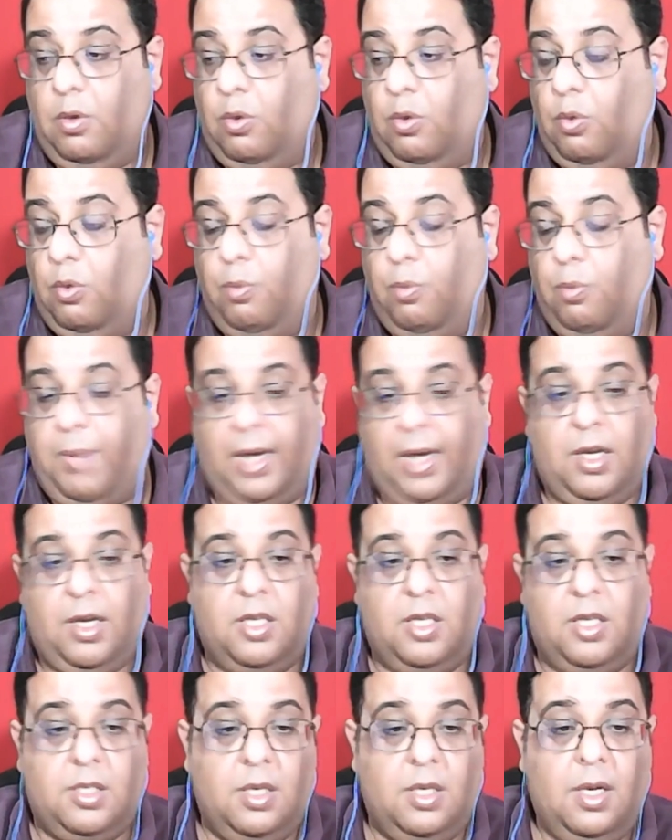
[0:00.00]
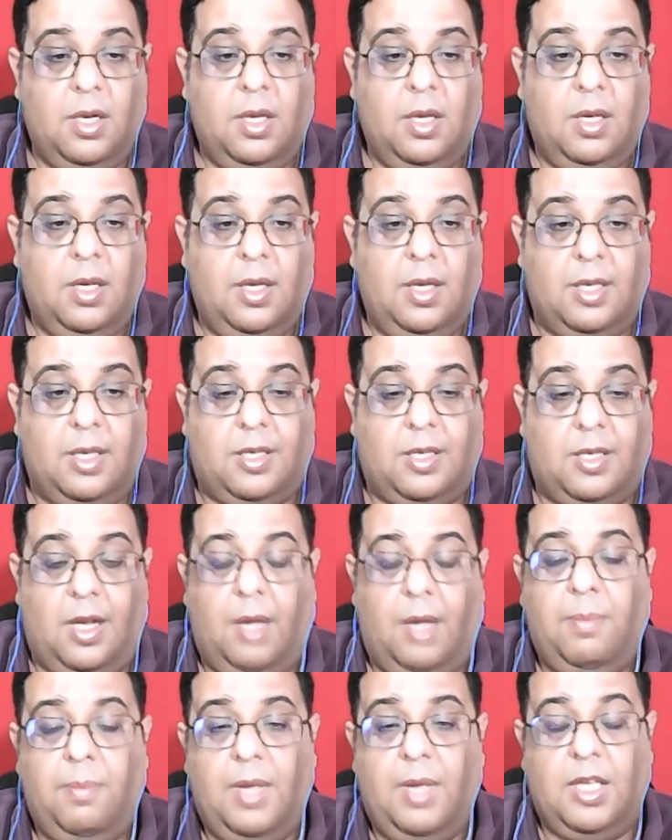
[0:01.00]
who practice
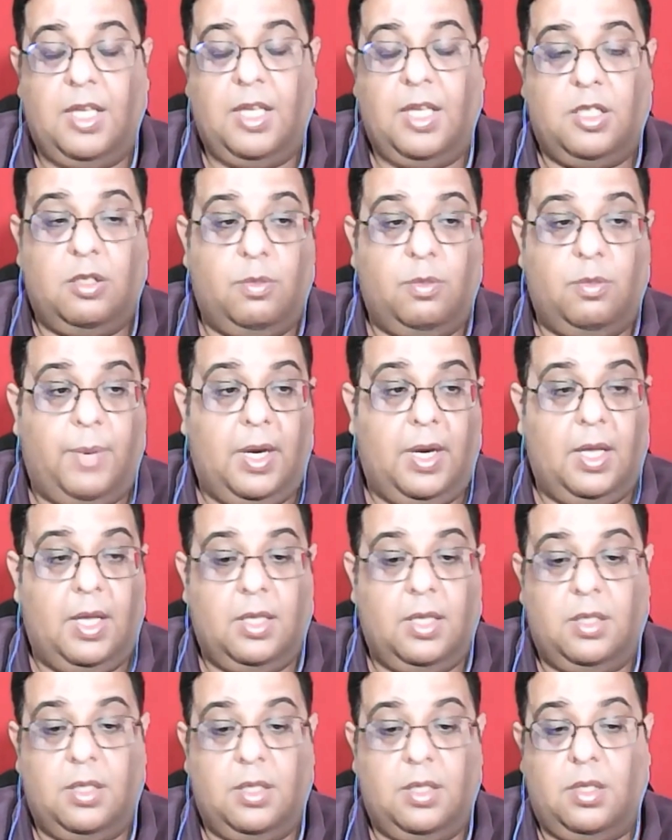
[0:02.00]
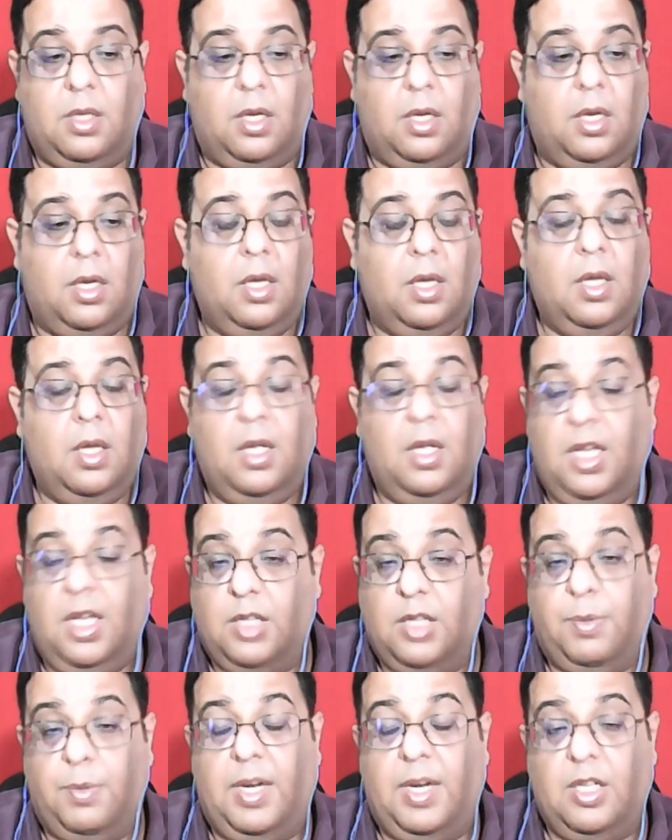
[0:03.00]
Islam as well as uh,
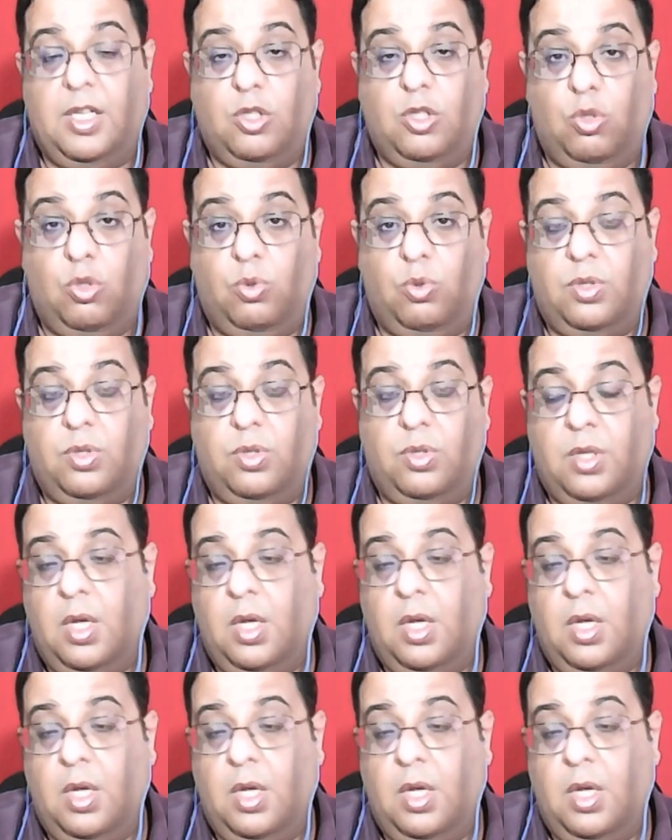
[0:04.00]
as well as Jews,